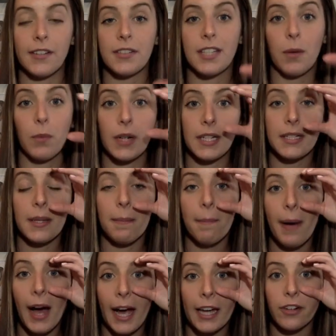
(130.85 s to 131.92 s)
If someone is a
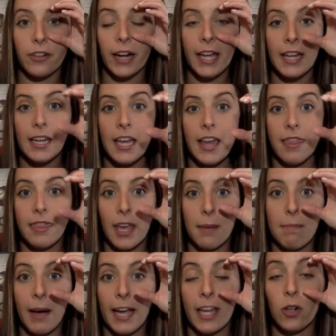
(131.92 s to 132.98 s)
pirate,
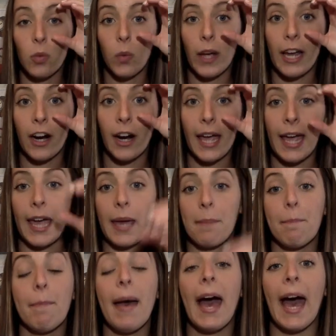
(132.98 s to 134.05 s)
they might wear
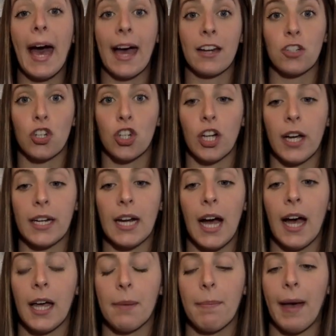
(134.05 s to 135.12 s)
a patch, an
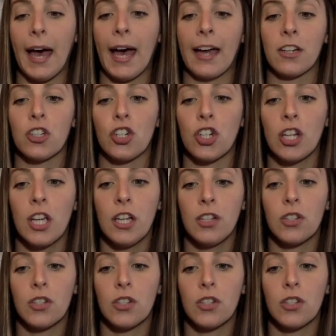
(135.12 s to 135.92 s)
eye patch.